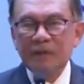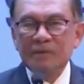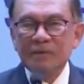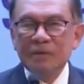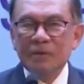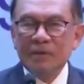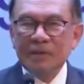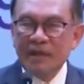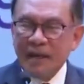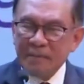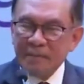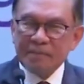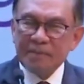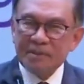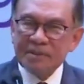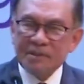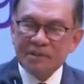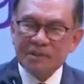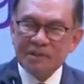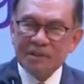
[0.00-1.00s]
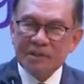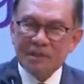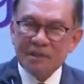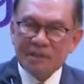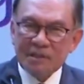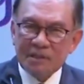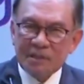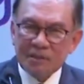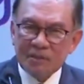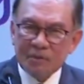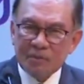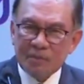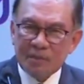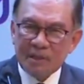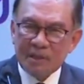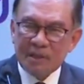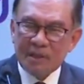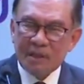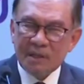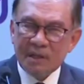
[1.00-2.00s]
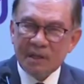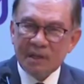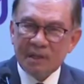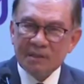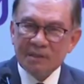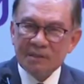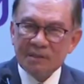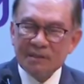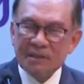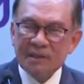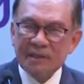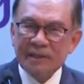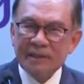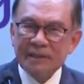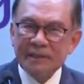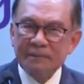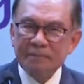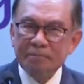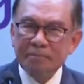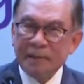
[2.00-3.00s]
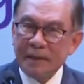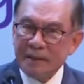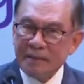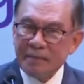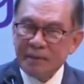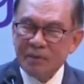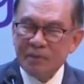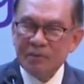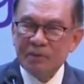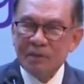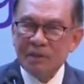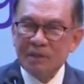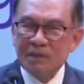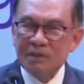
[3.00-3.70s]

So that position to me is uh, paramount,